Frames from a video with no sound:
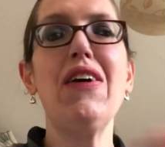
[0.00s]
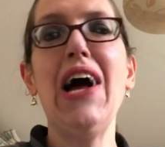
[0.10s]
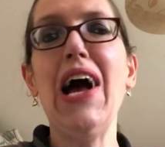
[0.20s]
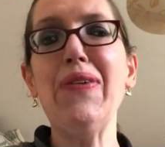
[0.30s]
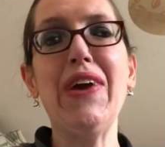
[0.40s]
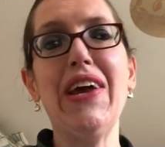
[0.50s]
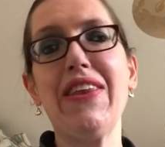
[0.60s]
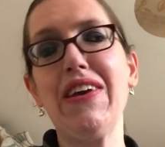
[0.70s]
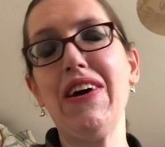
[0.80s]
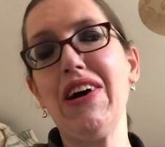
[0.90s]
happier
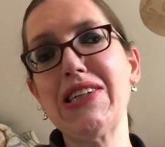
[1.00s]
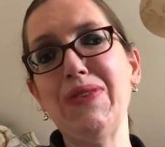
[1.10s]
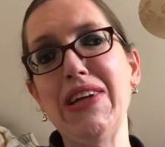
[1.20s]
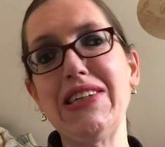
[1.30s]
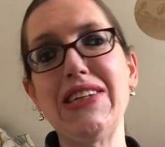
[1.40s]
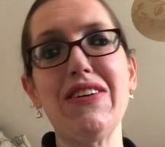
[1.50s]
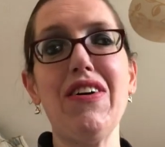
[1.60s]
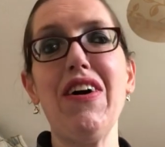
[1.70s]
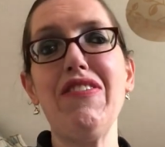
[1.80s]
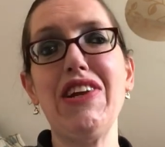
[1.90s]
than I expected.
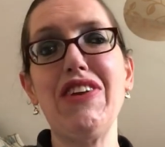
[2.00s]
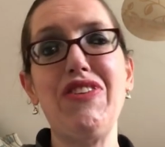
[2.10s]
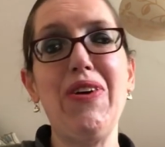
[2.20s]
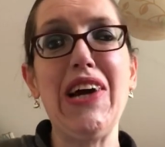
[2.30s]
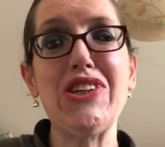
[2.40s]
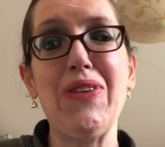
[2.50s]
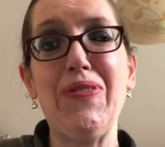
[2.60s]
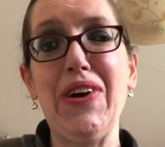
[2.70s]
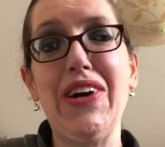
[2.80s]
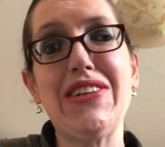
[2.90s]
I read a few extra
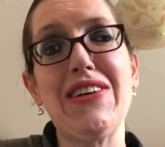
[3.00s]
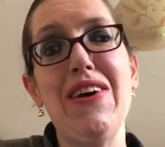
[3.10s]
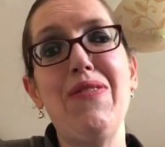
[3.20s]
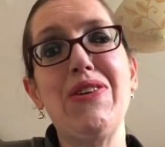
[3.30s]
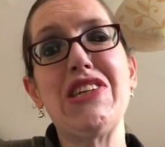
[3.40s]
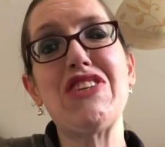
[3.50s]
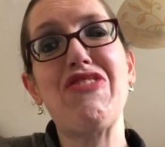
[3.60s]
books, which is